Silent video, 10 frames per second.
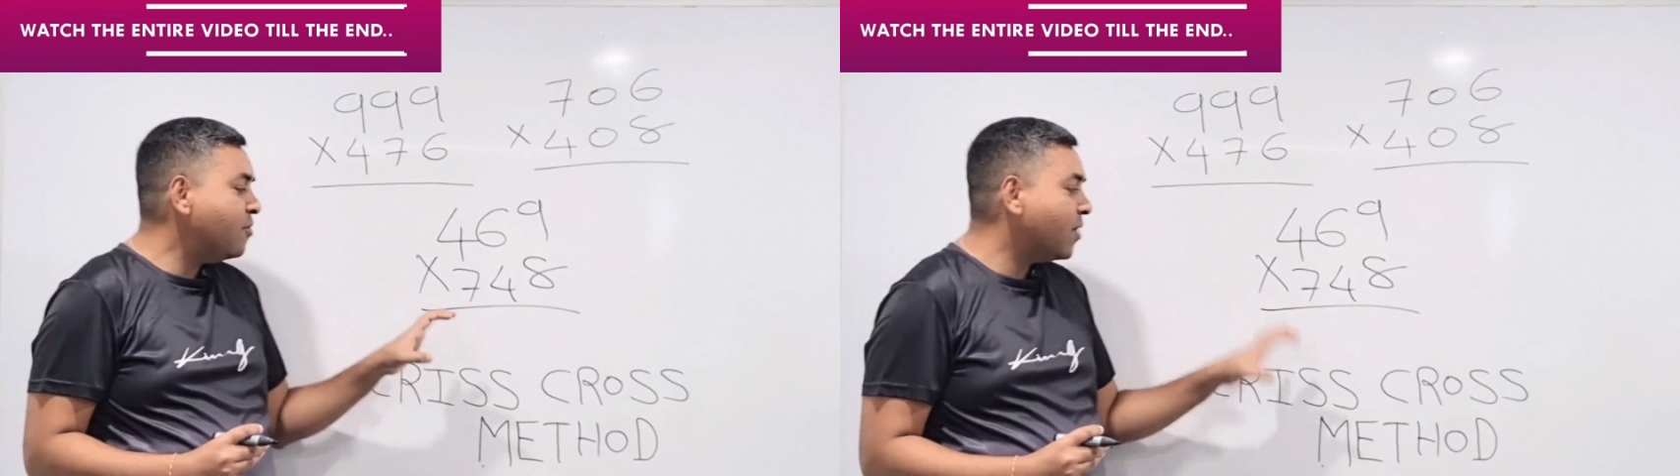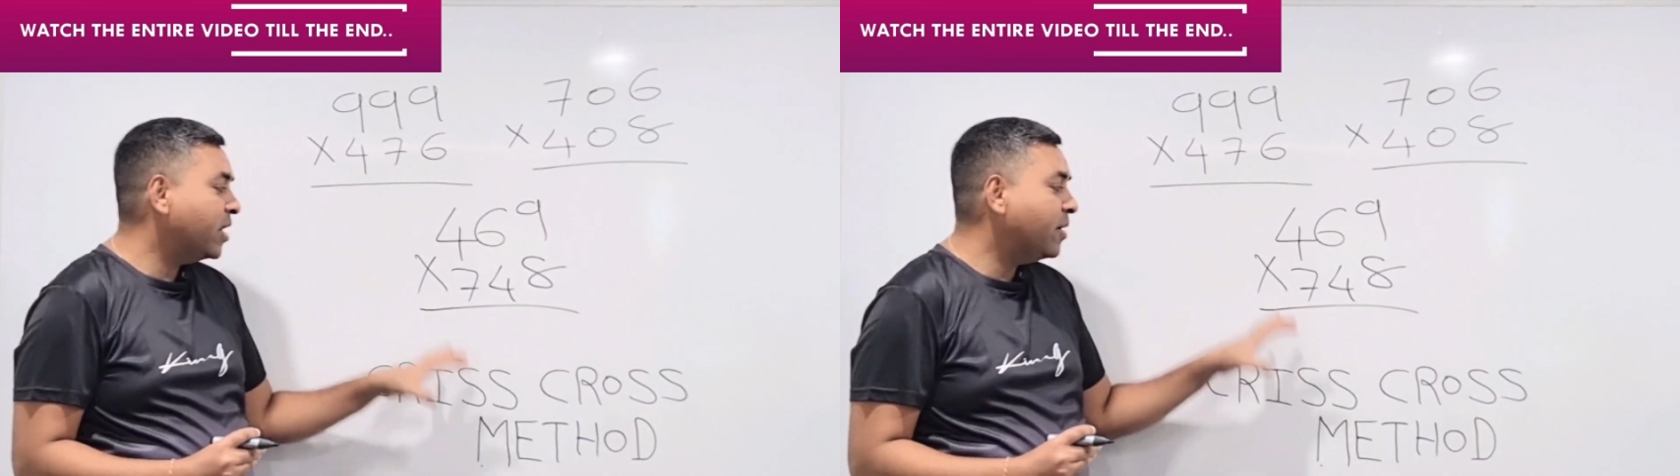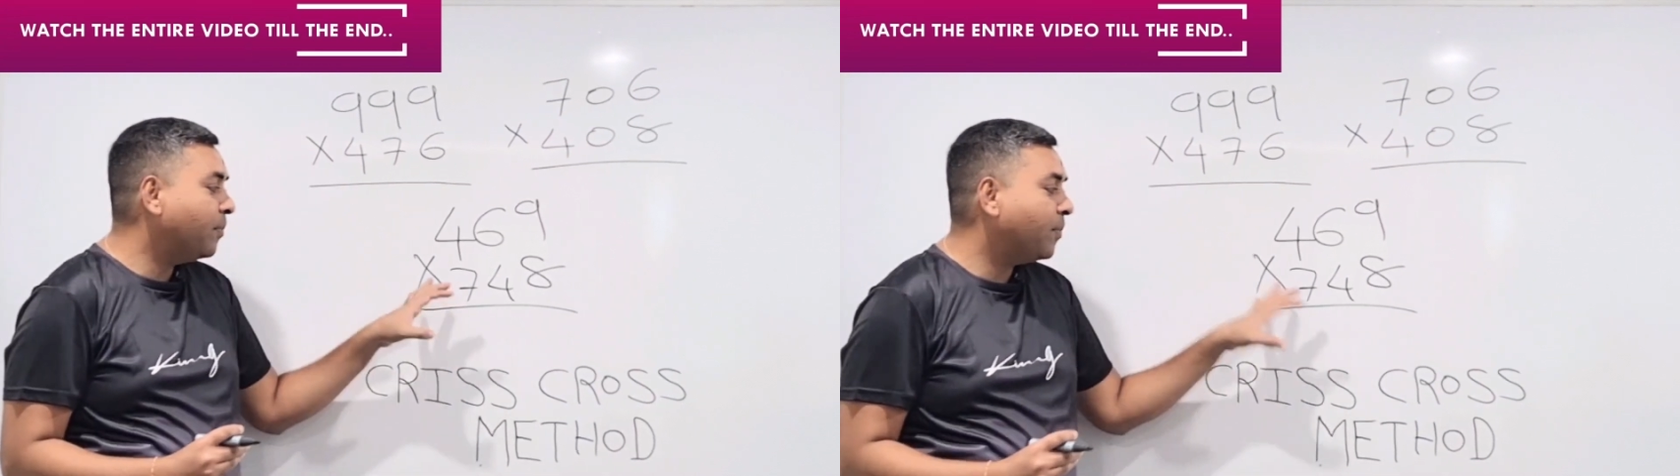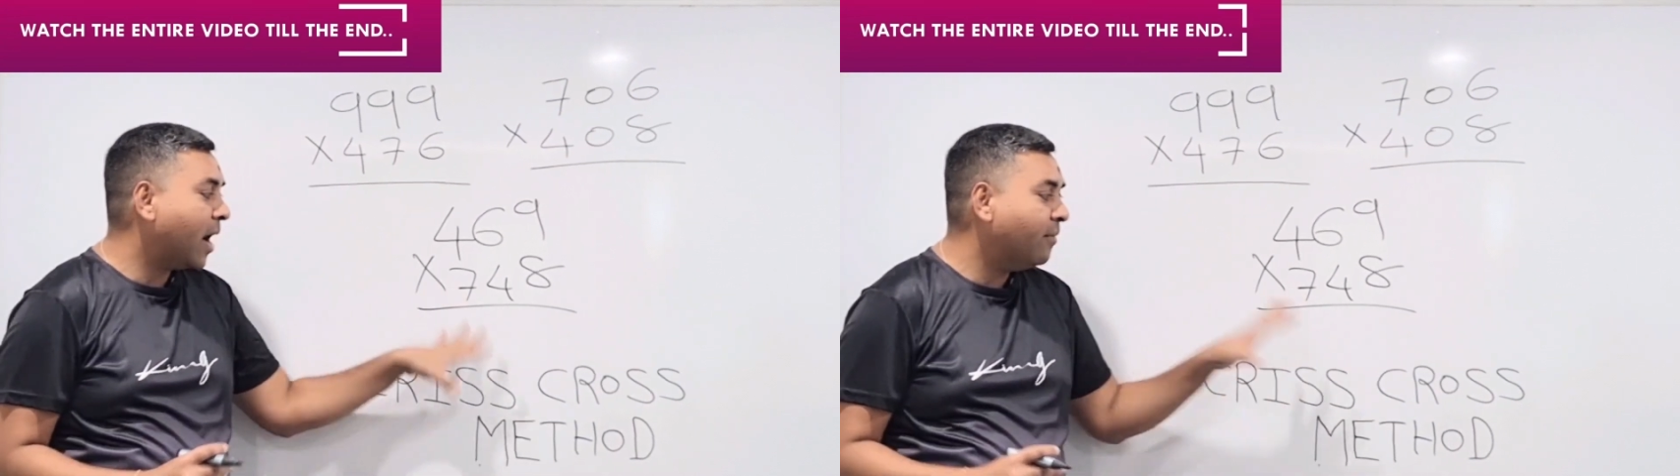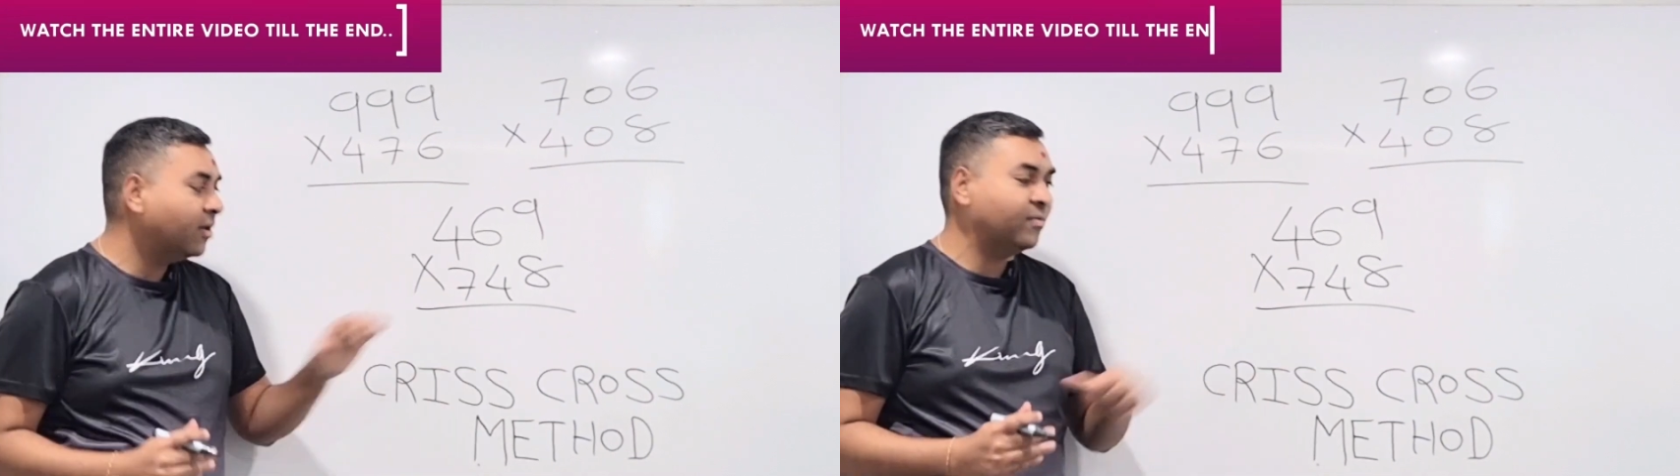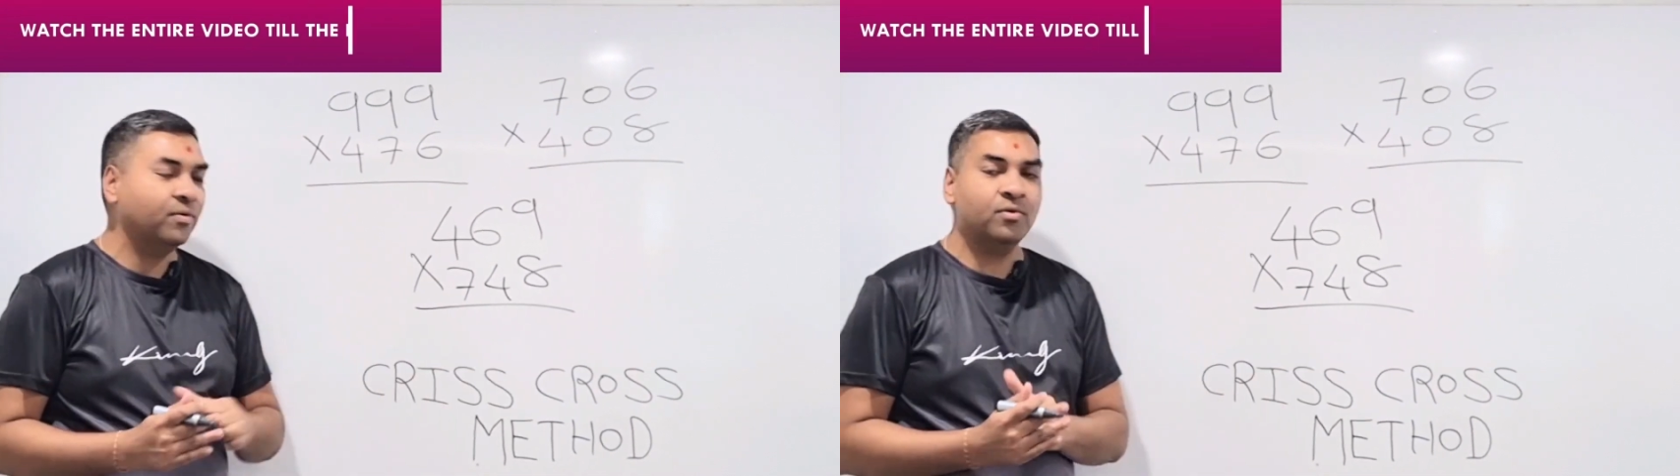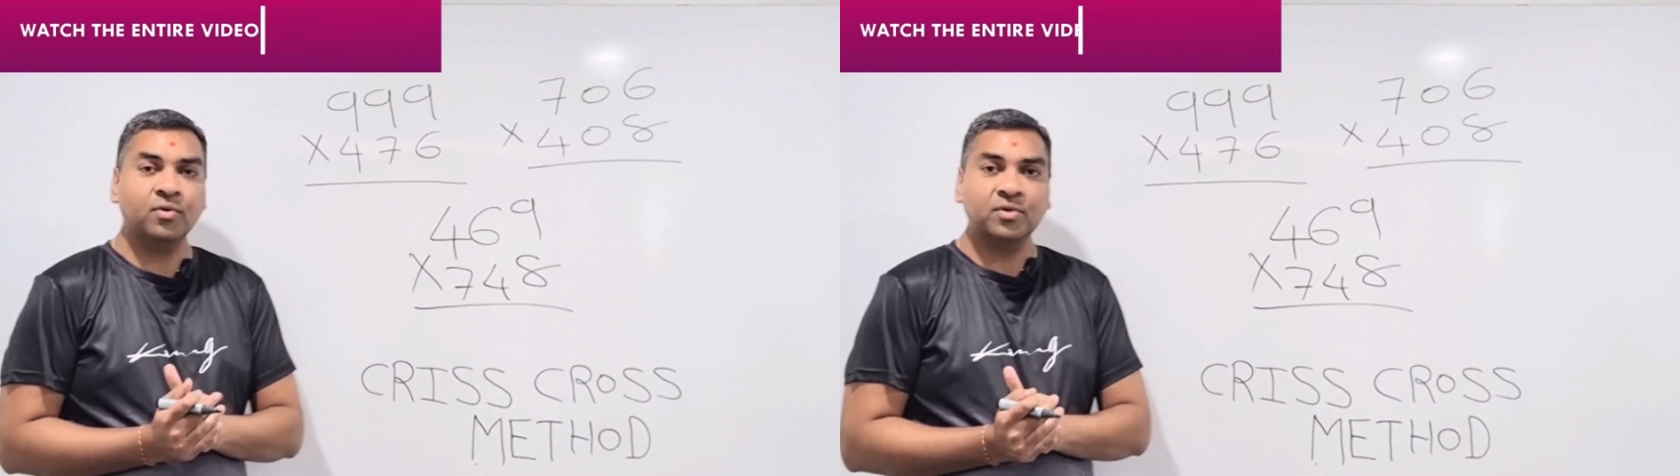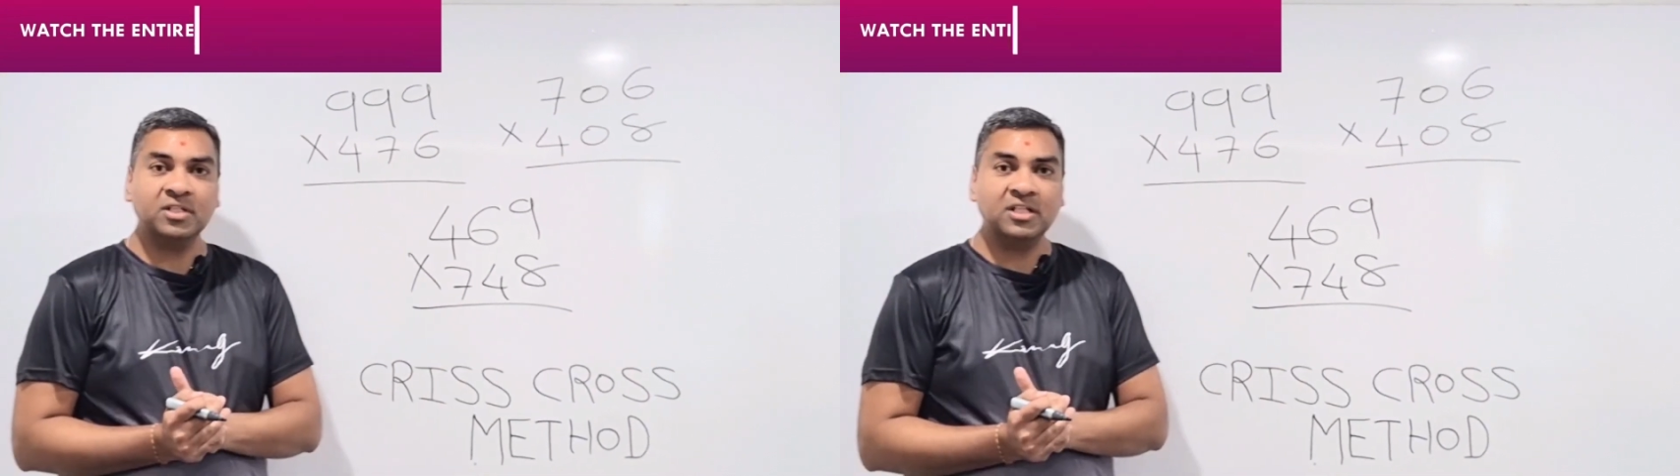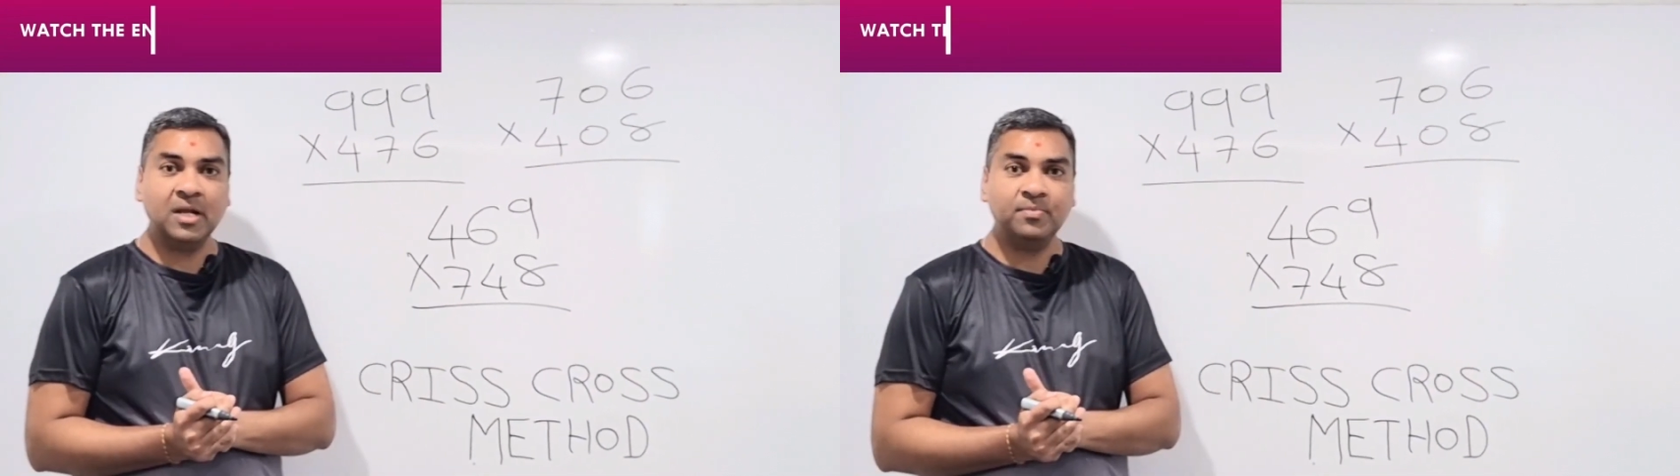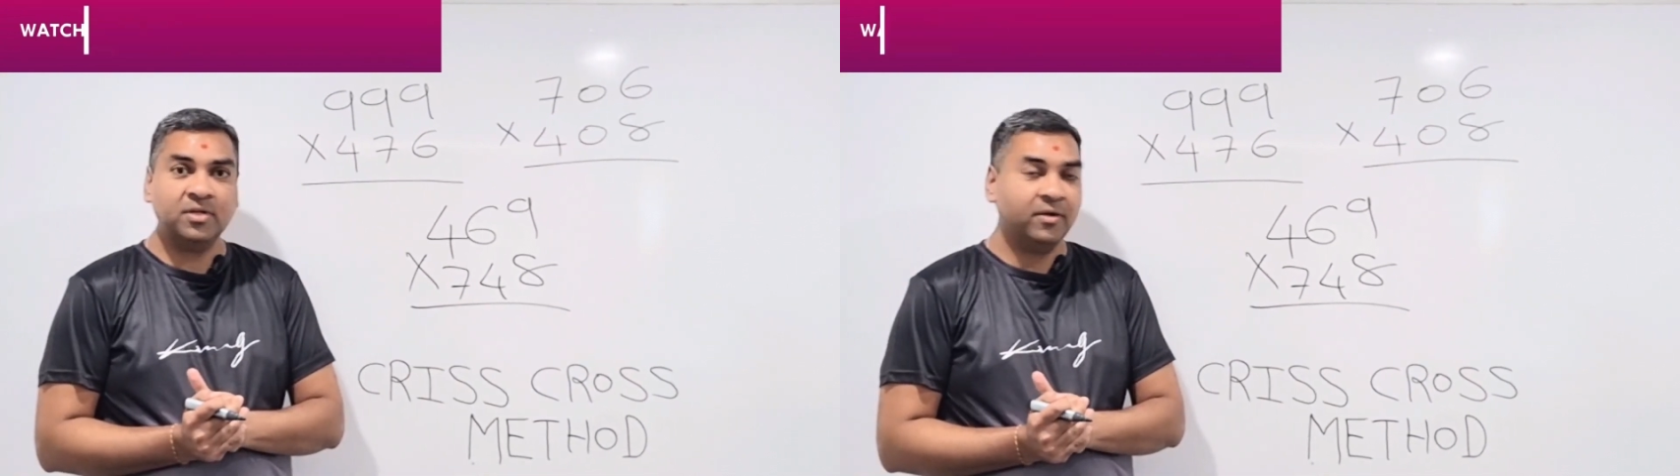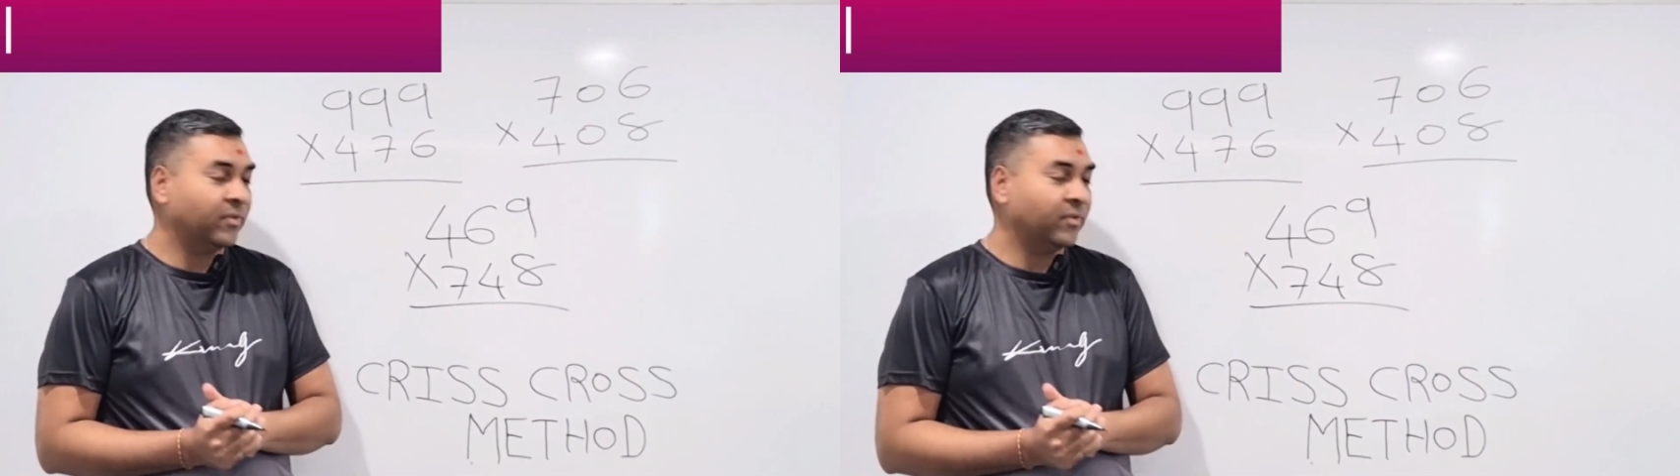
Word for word: very powerful concept